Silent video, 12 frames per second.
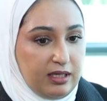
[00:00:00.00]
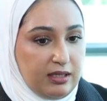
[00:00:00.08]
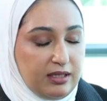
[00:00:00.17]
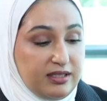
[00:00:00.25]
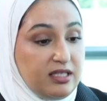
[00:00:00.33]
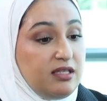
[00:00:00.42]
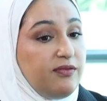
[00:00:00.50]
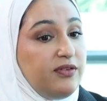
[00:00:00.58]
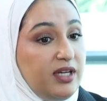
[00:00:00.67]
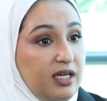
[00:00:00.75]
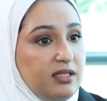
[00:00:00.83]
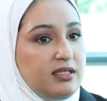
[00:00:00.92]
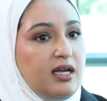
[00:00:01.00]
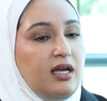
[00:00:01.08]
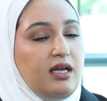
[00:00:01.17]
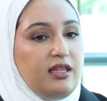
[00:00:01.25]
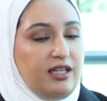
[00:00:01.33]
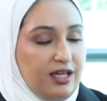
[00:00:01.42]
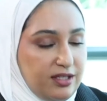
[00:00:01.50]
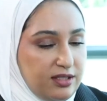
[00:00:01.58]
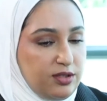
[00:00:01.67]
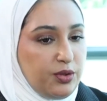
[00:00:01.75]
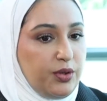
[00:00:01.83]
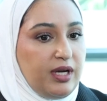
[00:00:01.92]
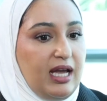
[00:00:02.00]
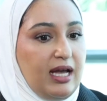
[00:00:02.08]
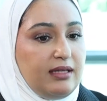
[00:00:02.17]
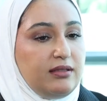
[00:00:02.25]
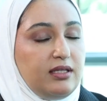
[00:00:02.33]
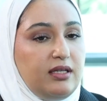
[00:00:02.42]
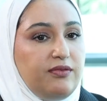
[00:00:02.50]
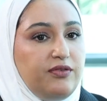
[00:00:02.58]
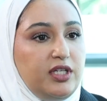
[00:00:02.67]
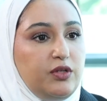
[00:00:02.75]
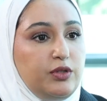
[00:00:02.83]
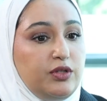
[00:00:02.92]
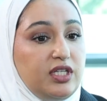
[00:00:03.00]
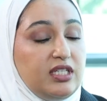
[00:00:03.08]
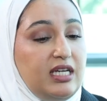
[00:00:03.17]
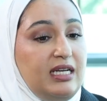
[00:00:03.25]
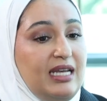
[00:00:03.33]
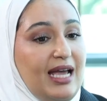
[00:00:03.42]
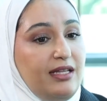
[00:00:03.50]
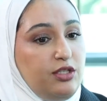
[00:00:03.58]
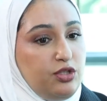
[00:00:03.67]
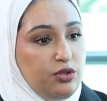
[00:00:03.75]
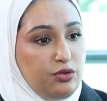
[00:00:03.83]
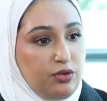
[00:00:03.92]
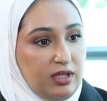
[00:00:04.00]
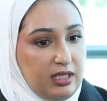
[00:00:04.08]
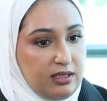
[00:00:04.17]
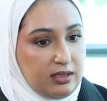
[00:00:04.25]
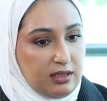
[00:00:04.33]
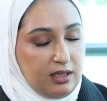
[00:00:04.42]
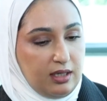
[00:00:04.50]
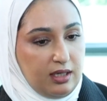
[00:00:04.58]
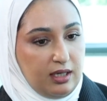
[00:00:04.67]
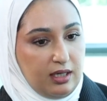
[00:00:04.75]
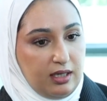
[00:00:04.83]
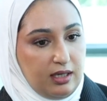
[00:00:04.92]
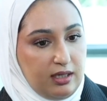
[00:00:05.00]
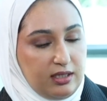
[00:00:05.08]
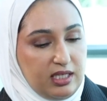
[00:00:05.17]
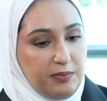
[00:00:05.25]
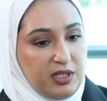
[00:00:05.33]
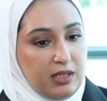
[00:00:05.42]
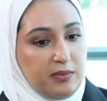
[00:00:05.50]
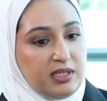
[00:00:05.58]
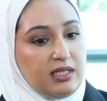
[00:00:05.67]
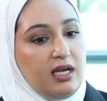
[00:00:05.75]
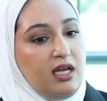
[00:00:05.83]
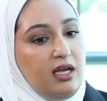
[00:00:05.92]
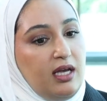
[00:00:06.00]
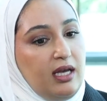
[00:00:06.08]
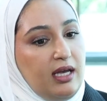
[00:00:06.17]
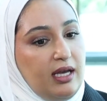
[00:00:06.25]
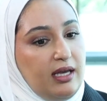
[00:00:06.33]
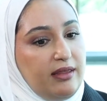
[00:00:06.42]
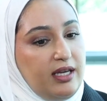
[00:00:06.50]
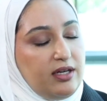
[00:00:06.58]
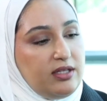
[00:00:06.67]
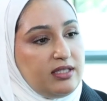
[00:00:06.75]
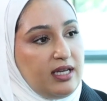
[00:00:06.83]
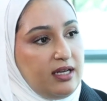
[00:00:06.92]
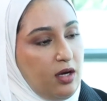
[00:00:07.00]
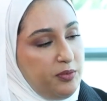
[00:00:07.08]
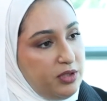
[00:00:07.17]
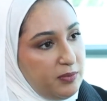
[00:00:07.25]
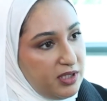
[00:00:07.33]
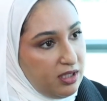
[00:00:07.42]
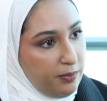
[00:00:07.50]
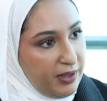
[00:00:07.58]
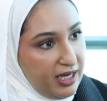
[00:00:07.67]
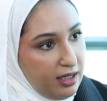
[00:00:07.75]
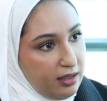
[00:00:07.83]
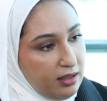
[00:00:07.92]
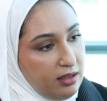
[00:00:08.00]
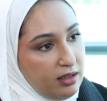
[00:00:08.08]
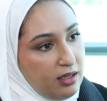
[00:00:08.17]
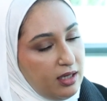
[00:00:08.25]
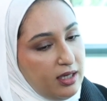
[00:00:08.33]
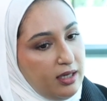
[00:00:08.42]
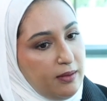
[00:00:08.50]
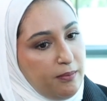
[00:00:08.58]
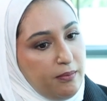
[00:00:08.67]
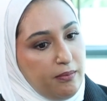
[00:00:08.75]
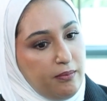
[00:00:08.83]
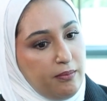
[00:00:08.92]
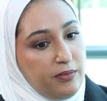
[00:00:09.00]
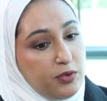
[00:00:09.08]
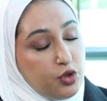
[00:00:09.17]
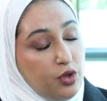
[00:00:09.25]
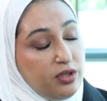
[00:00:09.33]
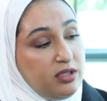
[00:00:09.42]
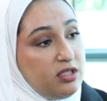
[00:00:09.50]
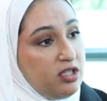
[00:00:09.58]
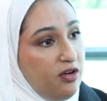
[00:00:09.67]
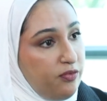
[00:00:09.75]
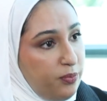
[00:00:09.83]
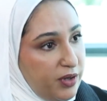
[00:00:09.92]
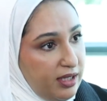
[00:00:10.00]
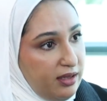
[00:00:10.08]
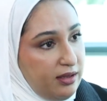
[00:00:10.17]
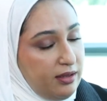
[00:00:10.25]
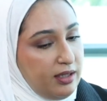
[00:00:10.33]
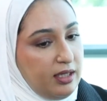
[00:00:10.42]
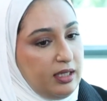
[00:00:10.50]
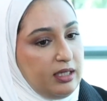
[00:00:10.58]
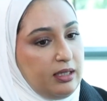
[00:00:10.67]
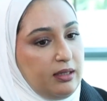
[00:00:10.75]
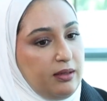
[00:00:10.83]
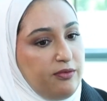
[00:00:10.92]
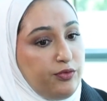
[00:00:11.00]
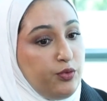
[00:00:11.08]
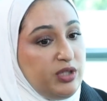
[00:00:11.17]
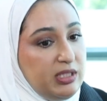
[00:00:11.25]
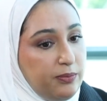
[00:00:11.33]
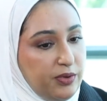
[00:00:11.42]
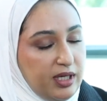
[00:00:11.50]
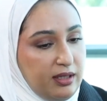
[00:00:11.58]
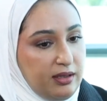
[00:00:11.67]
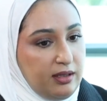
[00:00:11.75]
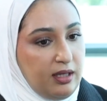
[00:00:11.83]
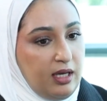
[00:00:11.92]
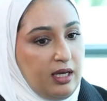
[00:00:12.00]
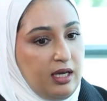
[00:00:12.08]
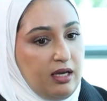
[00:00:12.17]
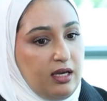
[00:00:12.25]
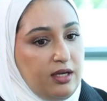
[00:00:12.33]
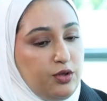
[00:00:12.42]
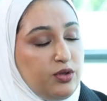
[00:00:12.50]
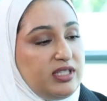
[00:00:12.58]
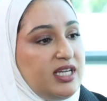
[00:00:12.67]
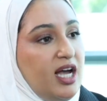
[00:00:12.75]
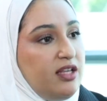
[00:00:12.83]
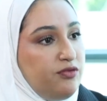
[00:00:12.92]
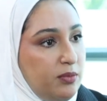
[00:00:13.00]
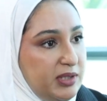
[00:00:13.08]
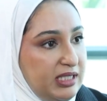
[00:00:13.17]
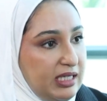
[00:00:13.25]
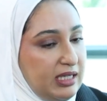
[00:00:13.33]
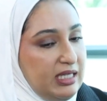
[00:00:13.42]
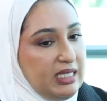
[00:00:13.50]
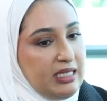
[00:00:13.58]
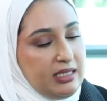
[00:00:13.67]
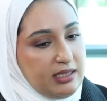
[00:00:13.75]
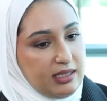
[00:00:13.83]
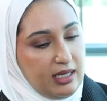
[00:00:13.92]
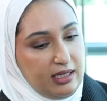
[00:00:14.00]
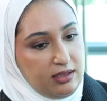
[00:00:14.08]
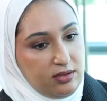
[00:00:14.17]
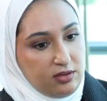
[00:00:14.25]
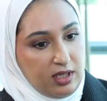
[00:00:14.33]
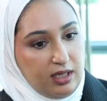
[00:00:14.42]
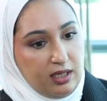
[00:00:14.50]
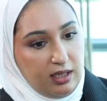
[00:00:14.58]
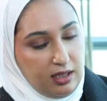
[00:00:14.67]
excessive thirst, and frequent urination. In addition to these symptoms, there is an abdominal pain, shortness of breath, fruity breath, nausea and vomiting. These extra